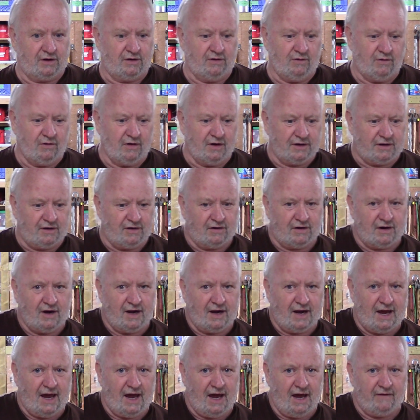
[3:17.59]
You know, like you're kind
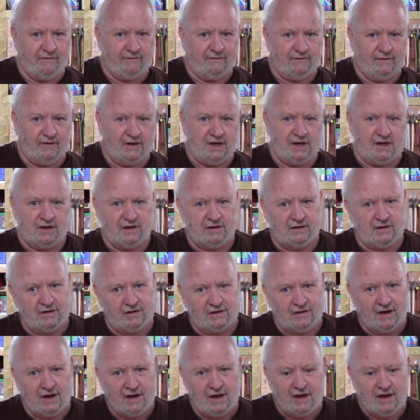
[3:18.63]
of half leaning, and